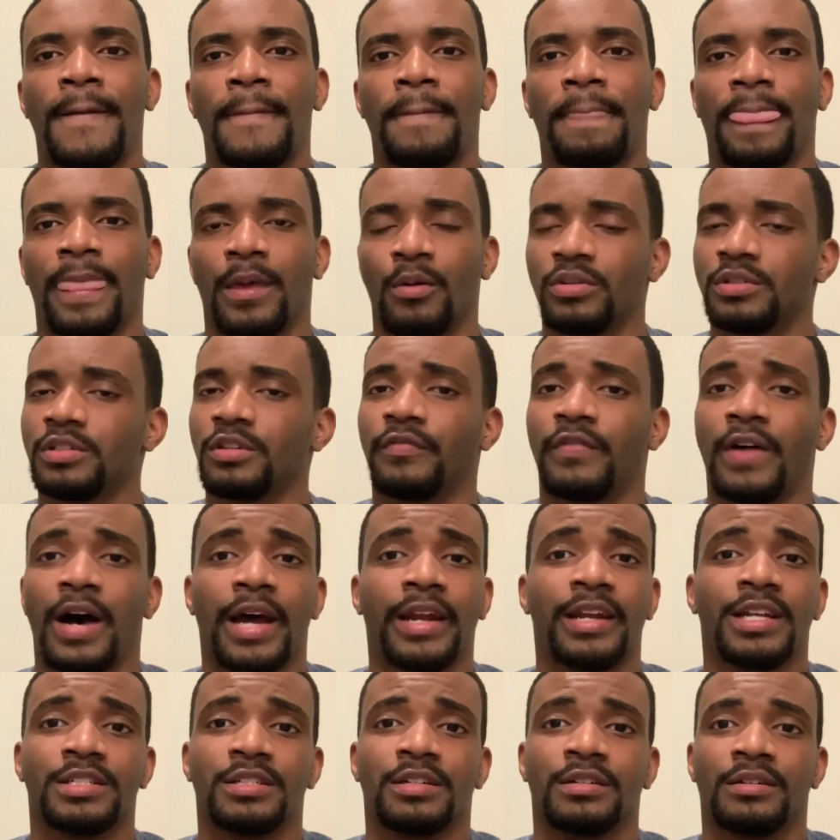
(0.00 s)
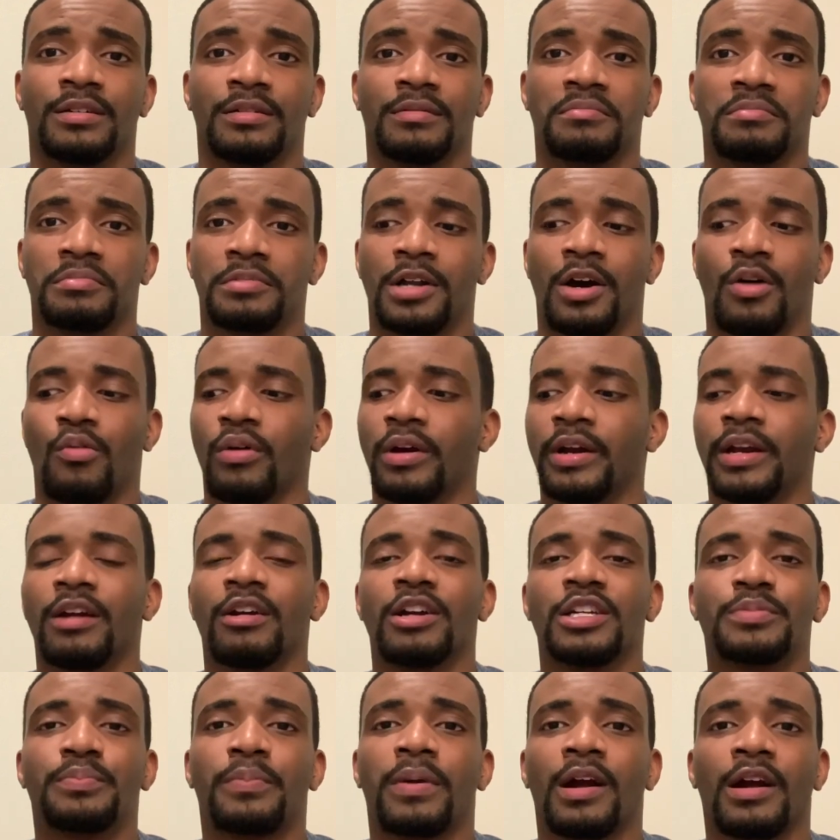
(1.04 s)
And what you'll find is you're nowhere near
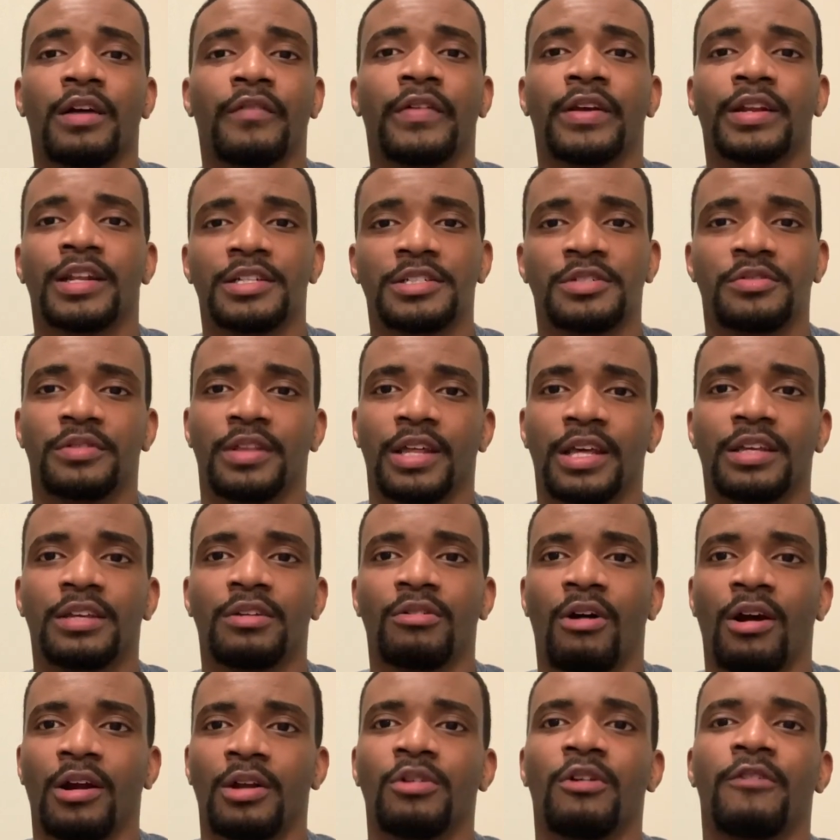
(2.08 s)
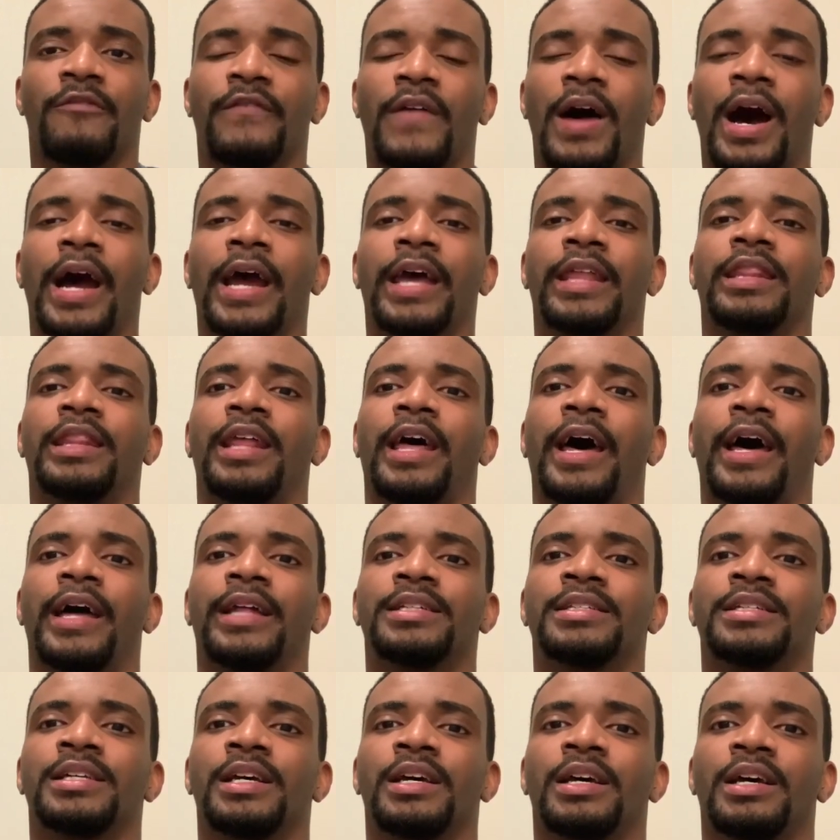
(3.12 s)
as perfect as you think you are. You'll find
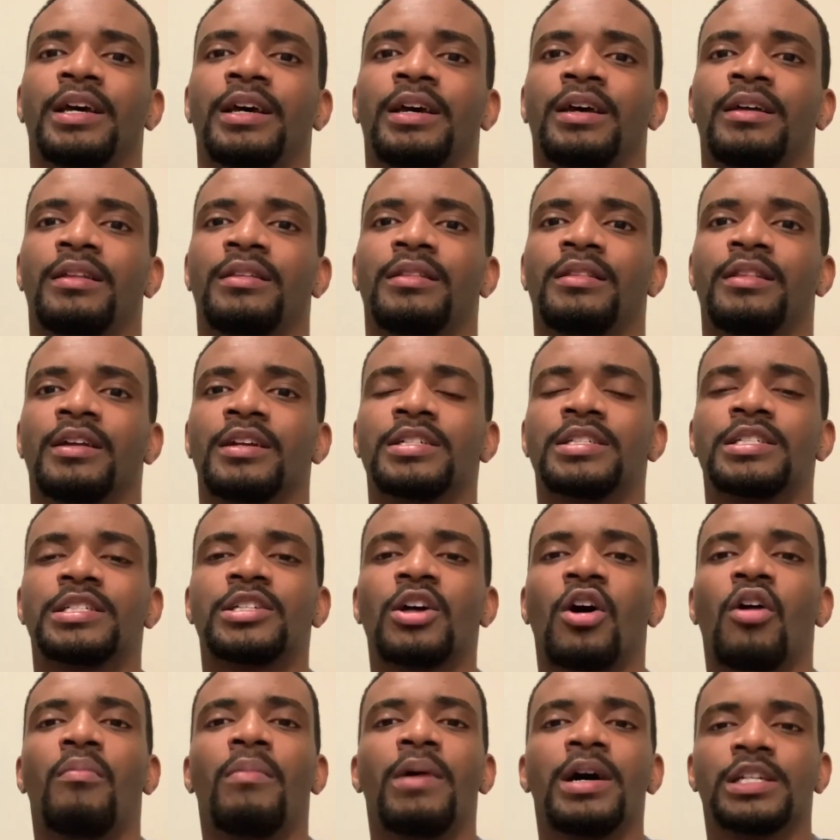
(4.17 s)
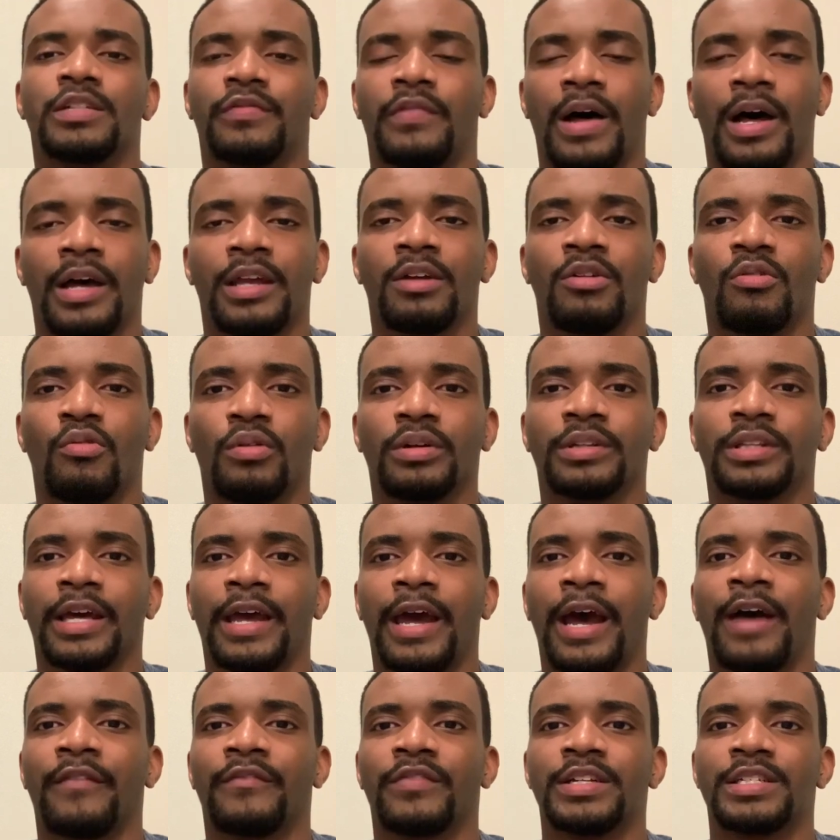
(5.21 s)
that there's so much value in what they
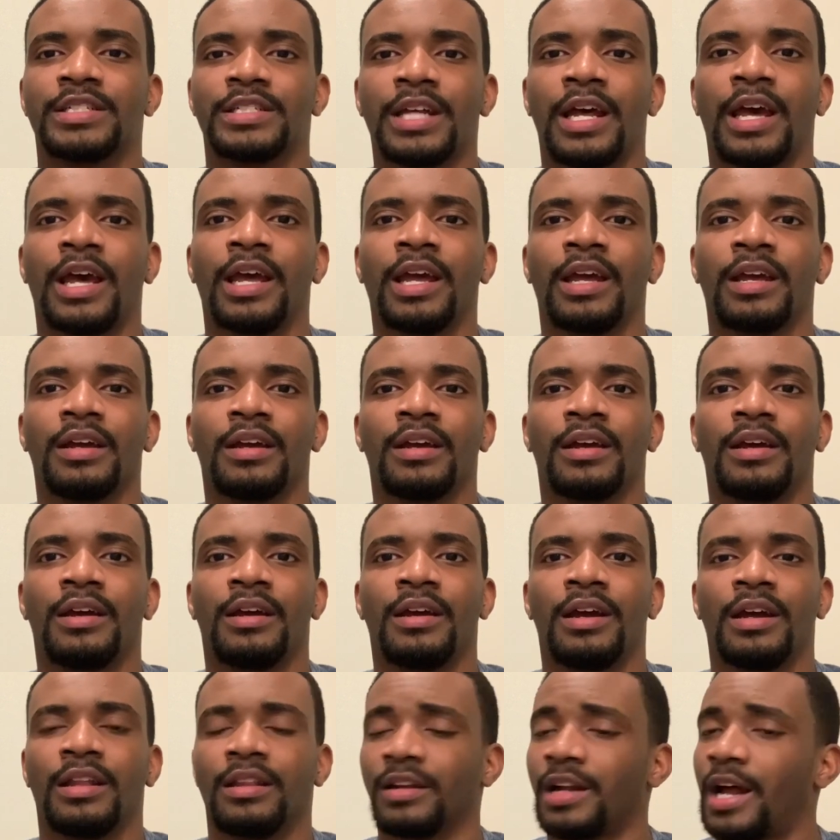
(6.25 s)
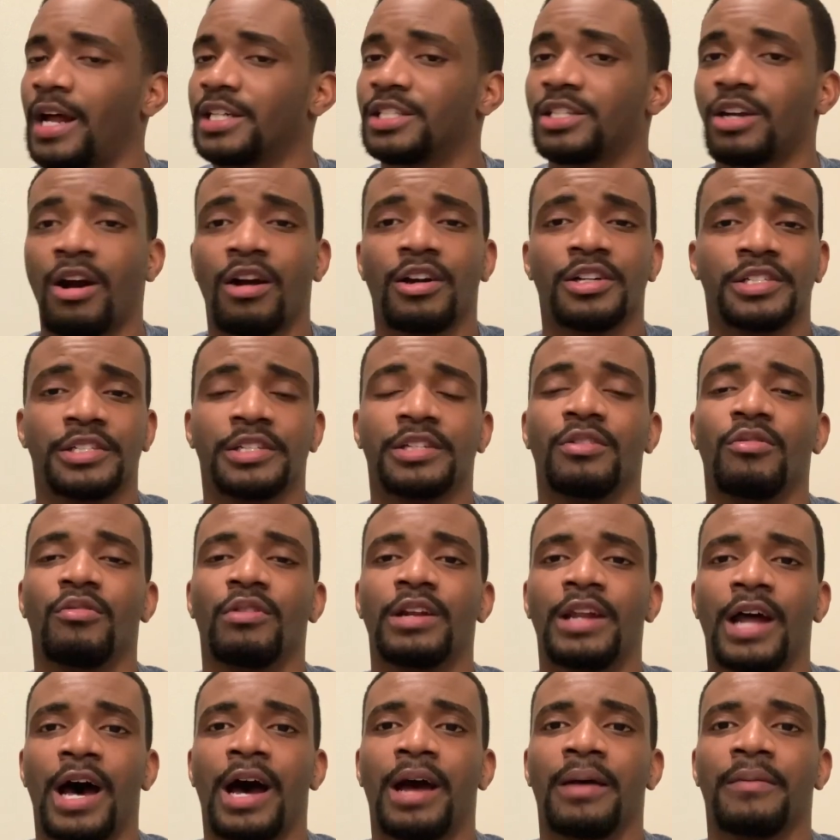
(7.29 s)
have to say and they're not charging you a
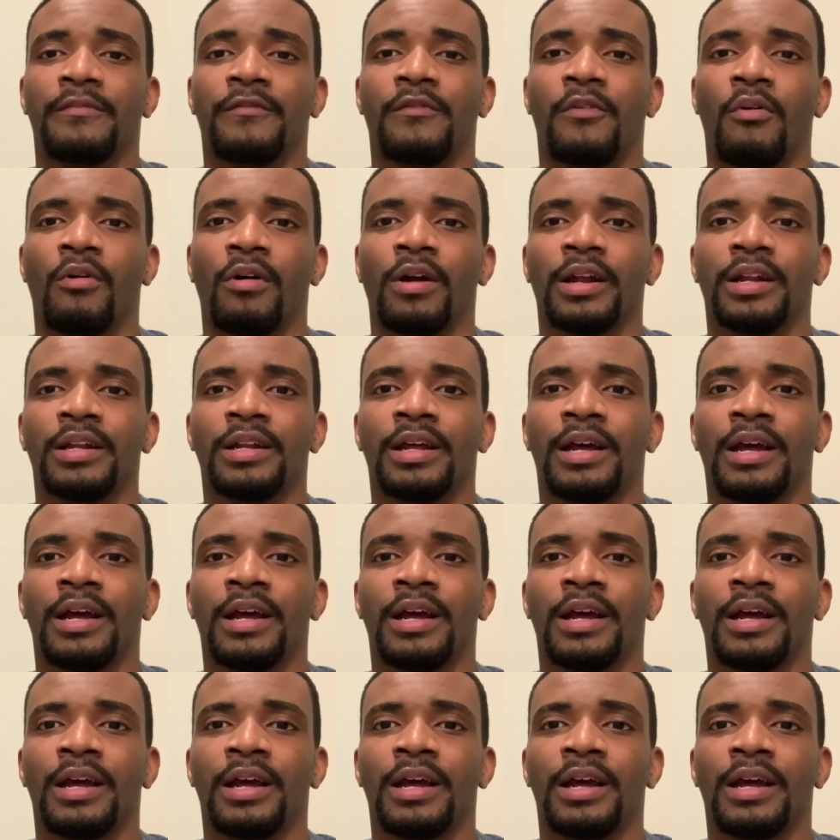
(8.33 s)
dime for it.